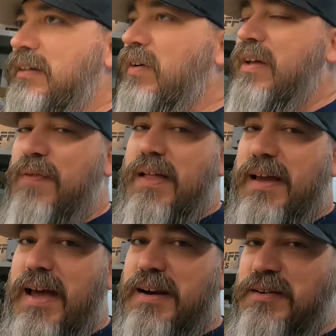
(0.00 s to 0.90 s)
they finally
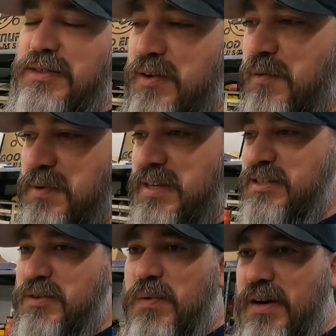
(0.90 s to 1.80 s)
got into a
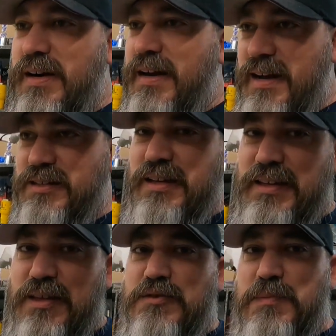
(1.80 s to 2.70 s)
position where he could actually
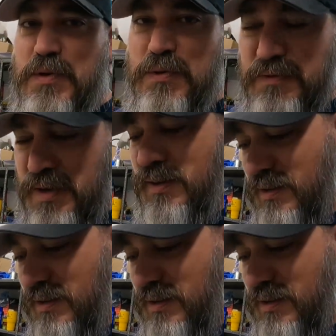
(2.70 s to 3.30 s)
get those moved.